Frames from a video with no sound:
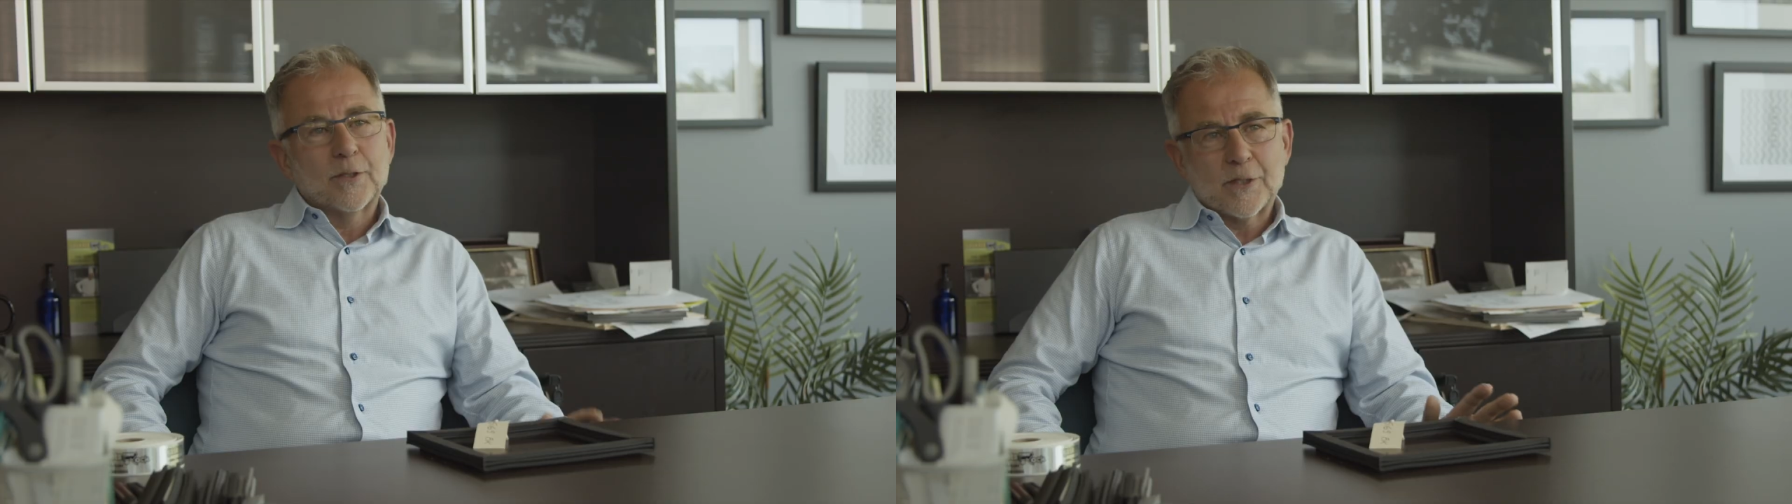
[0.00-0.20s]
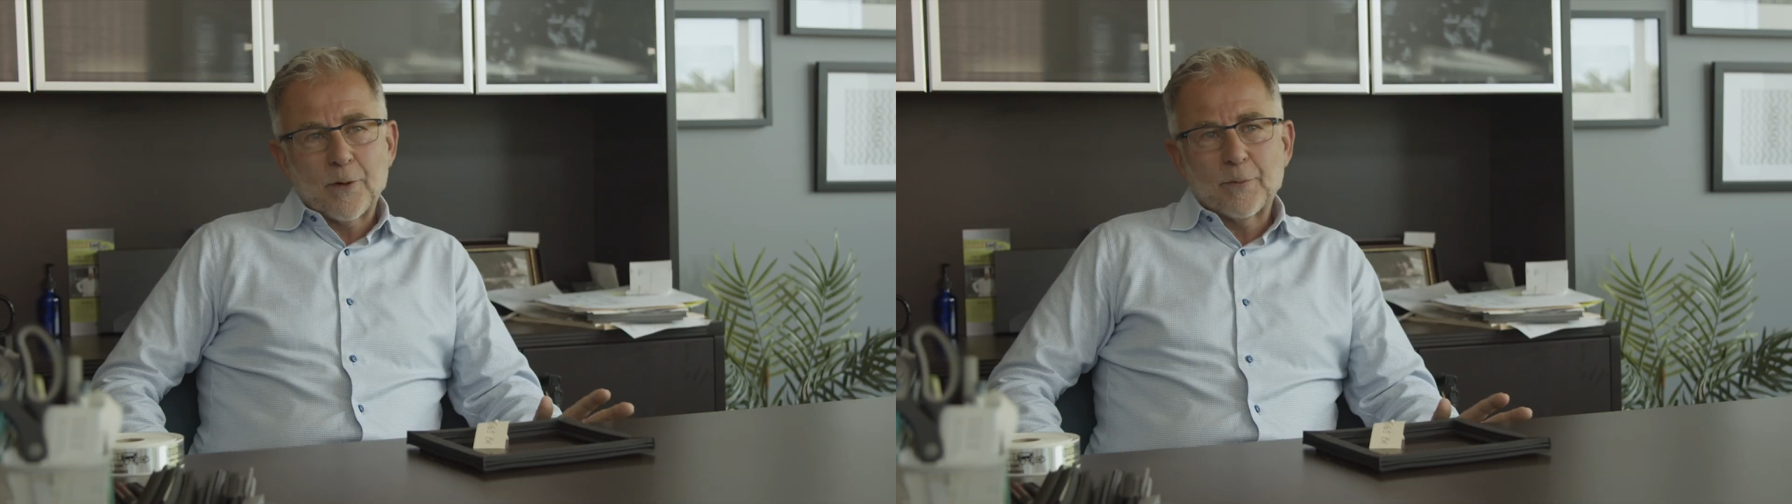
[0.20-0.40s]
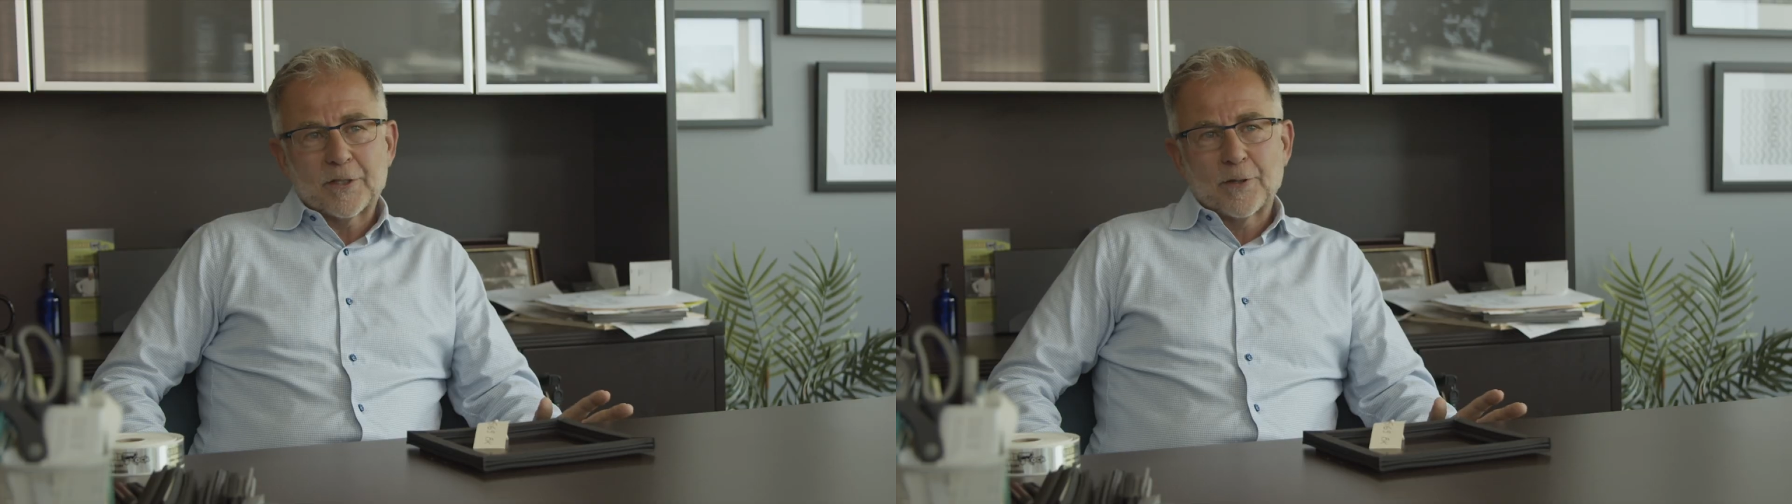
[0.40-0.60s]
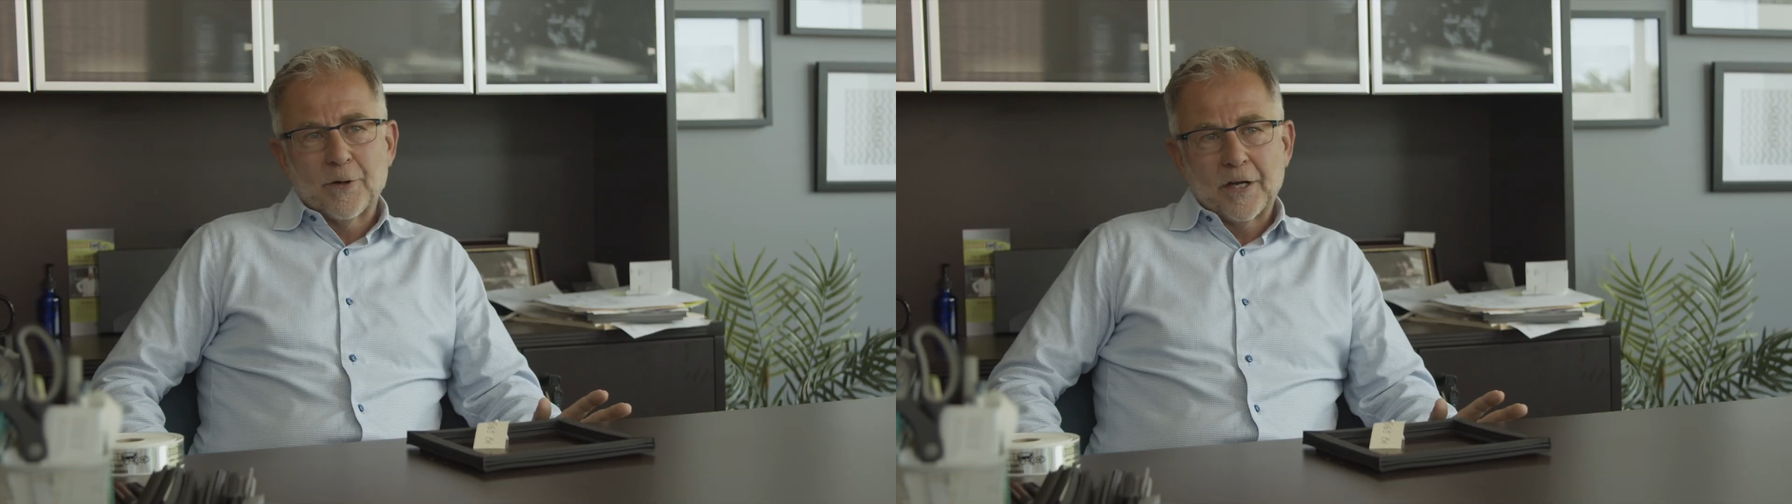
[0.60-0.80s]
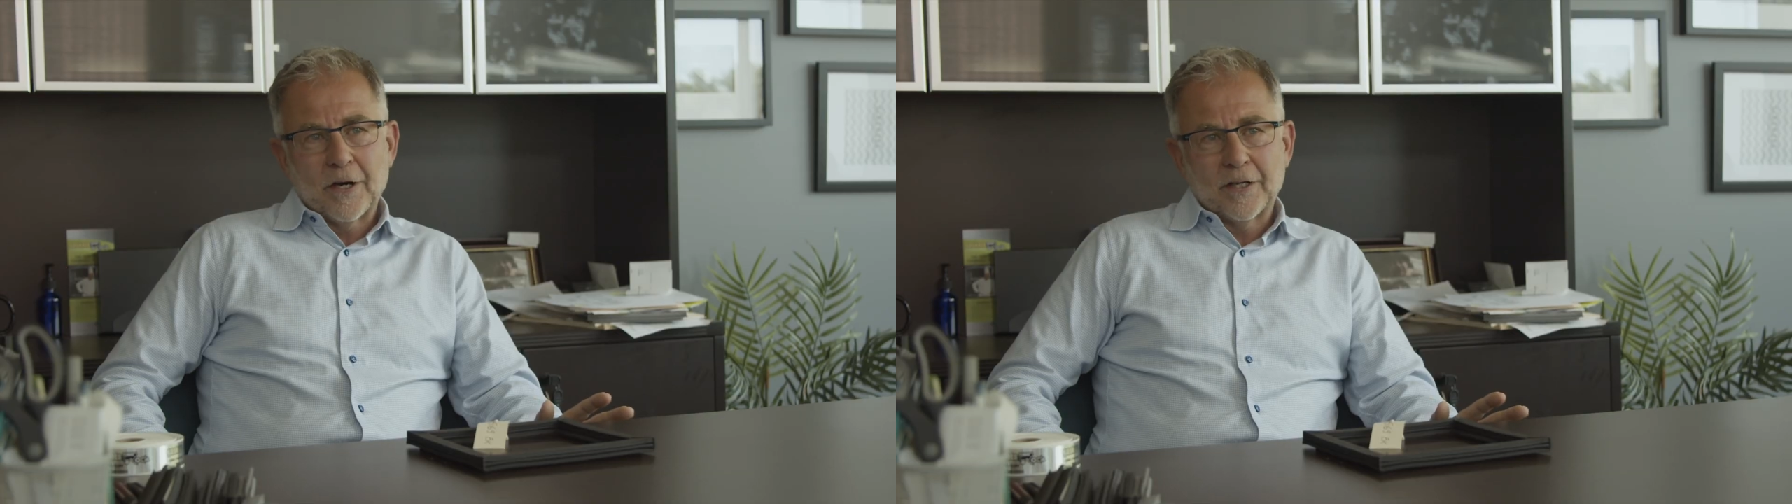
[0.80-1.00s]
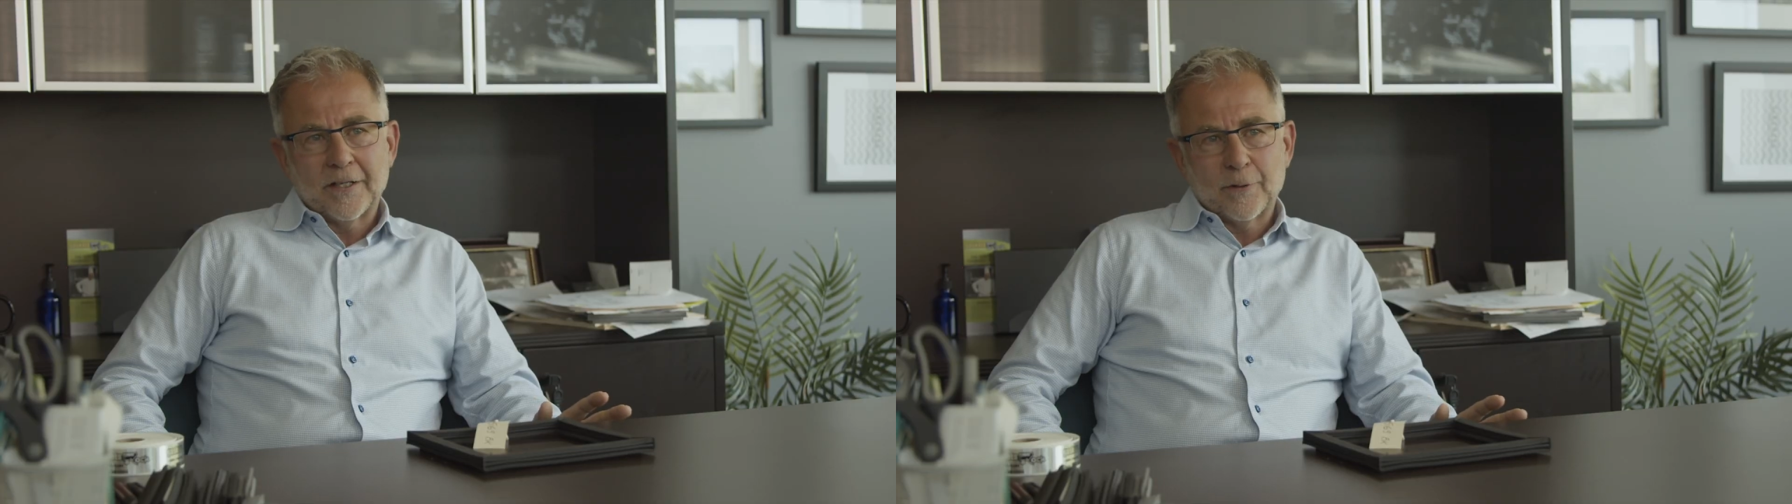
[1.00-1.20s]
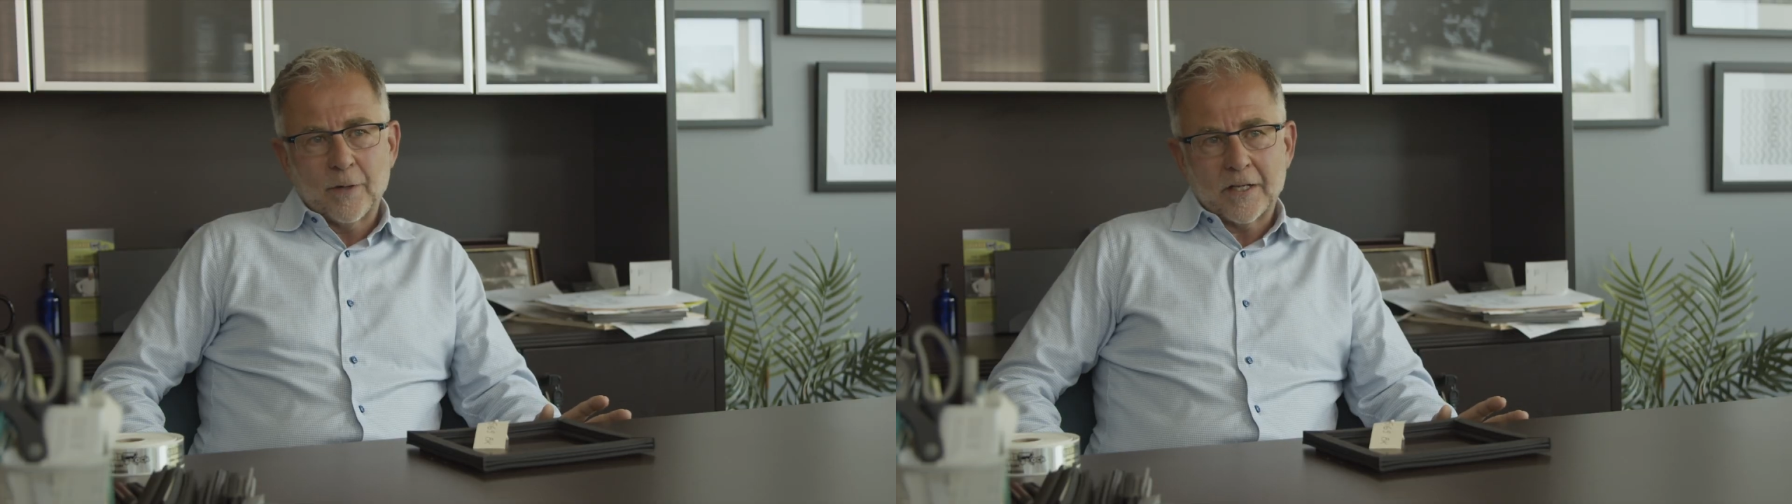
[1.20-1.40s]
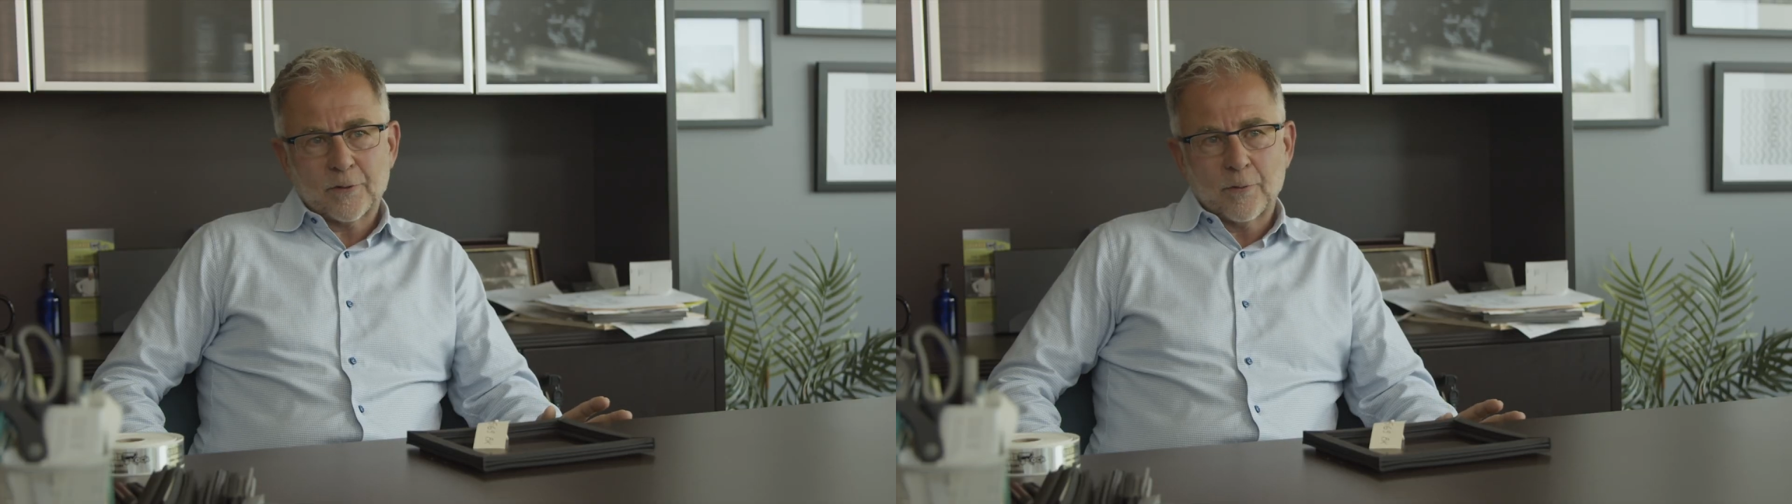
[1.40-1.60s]
so much going on in a
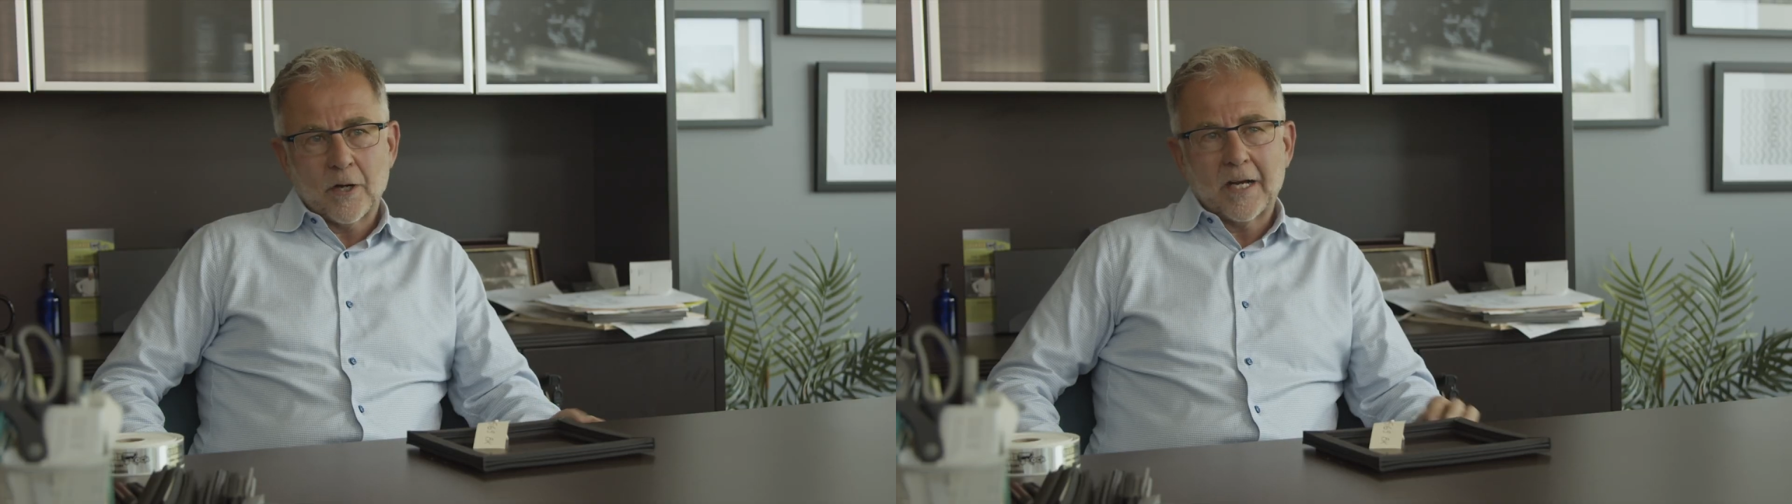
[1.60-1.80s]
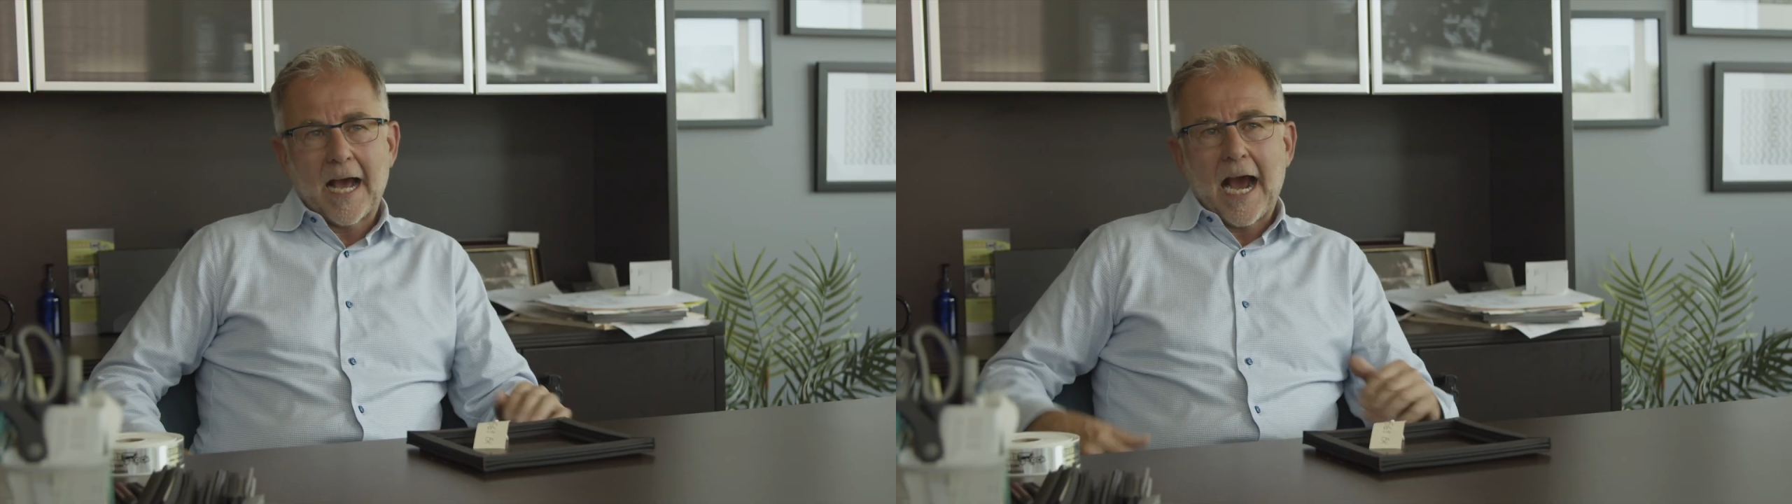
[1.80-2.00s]
restaurant,